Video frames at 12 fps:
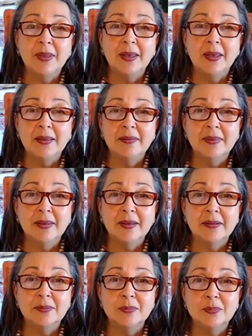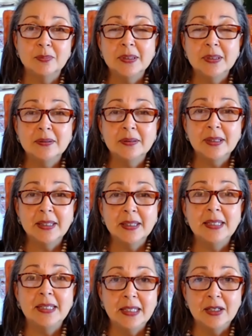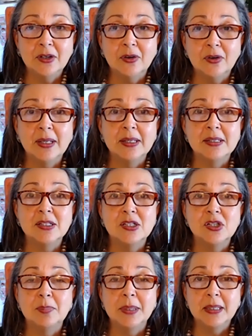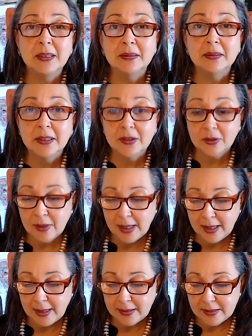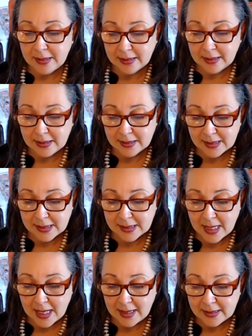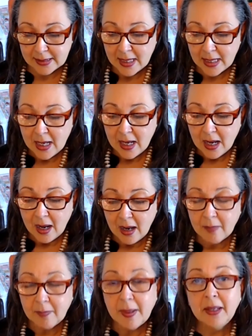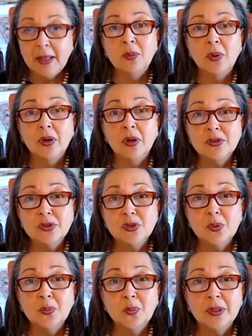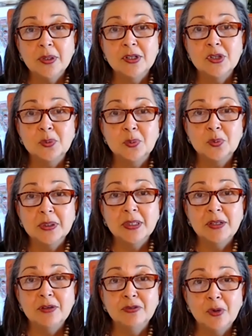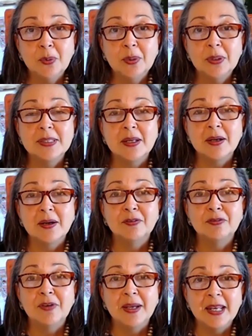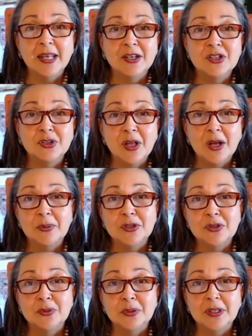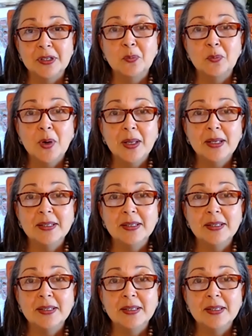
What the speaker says: But the real key here is to be clear and concise. And you also want to really focus on the financial opportunity.